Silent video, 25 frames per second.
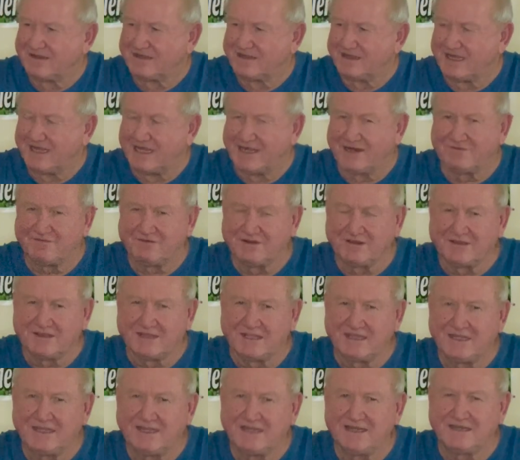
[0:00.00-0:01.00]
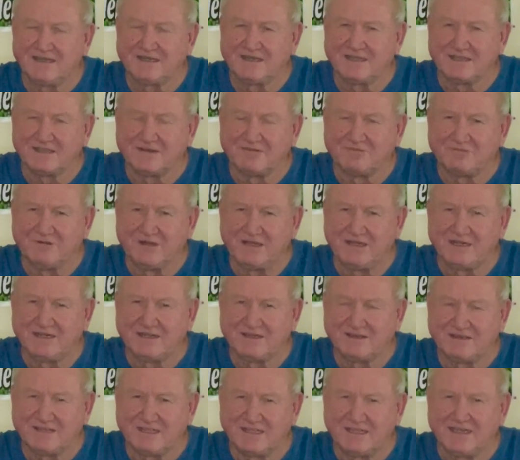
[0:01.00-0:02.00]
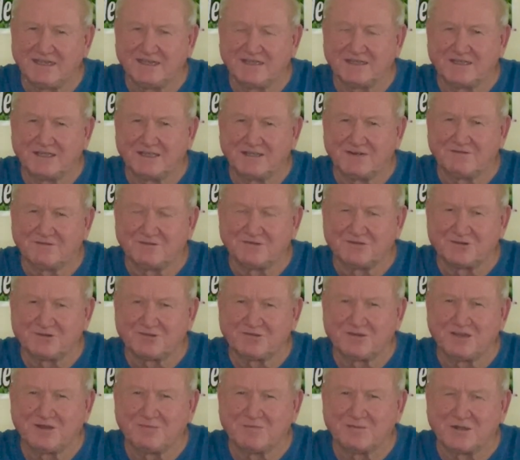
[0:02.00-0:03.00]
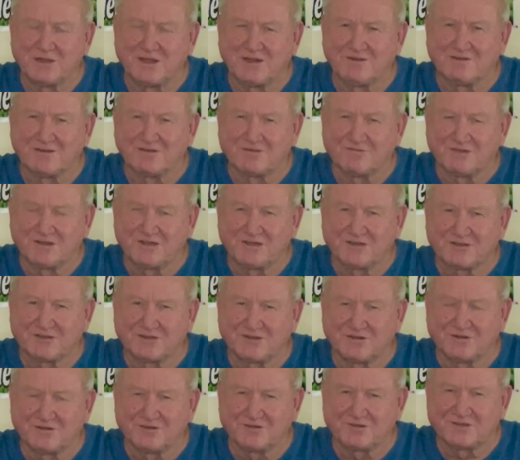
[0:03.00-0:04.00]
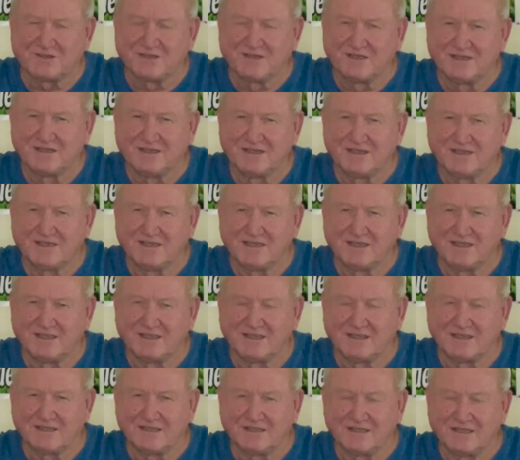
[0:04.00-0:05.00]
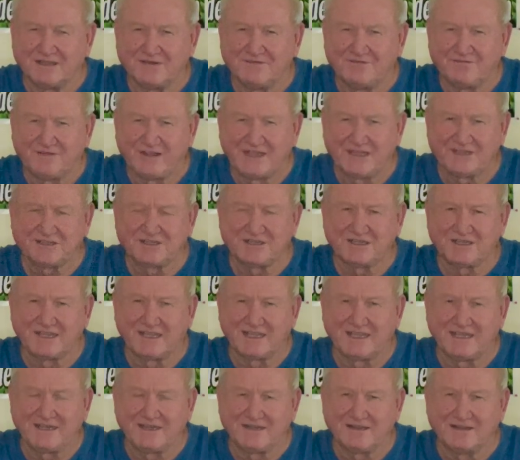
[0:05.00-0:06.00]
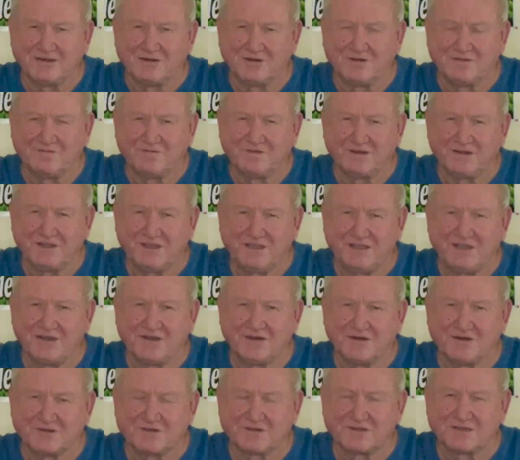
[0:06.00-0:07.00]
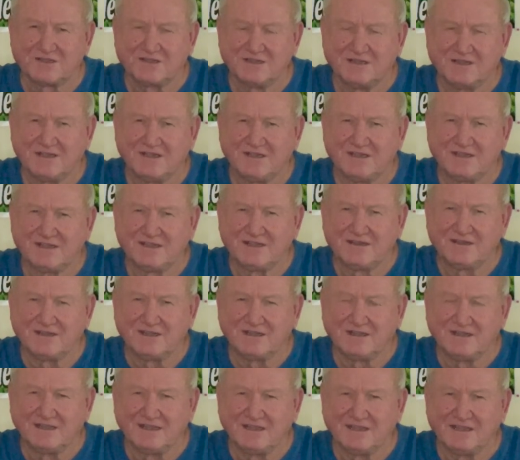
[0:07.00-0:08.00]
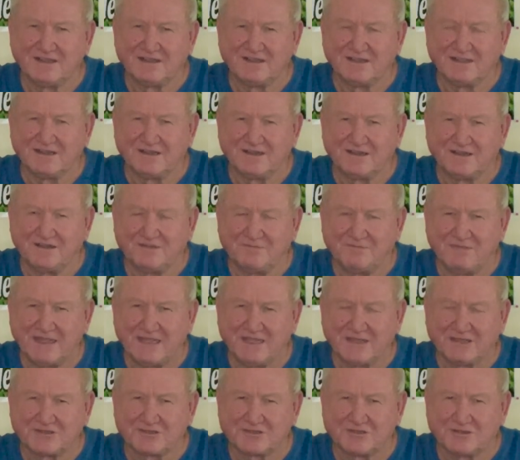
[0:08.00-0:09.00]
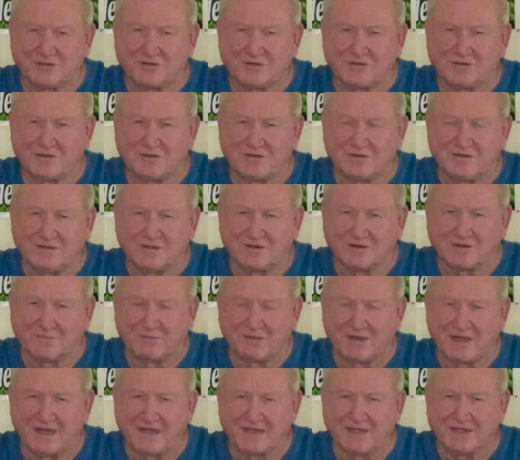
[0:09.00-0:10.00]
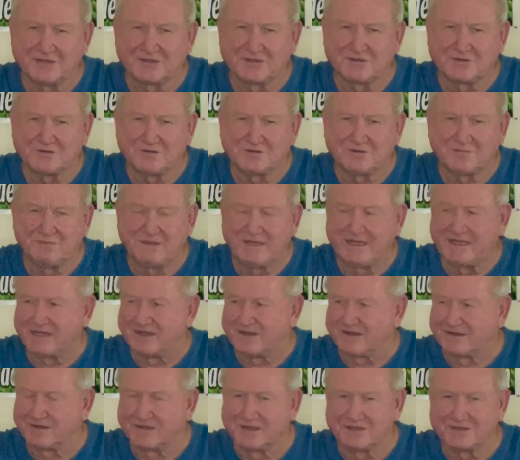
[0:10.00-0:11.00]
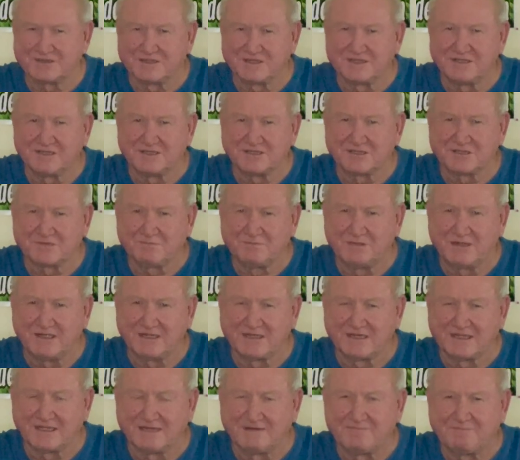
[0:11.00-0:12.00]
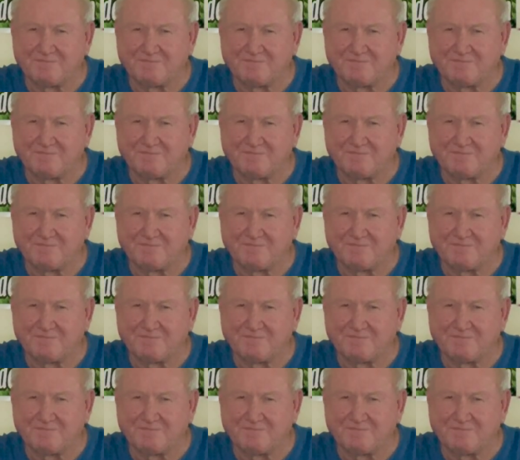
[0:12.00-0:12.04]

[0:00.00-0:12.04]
Everything that we could think of or dream of or research, investigate over the years to make soil or potting soil better is in this bucket.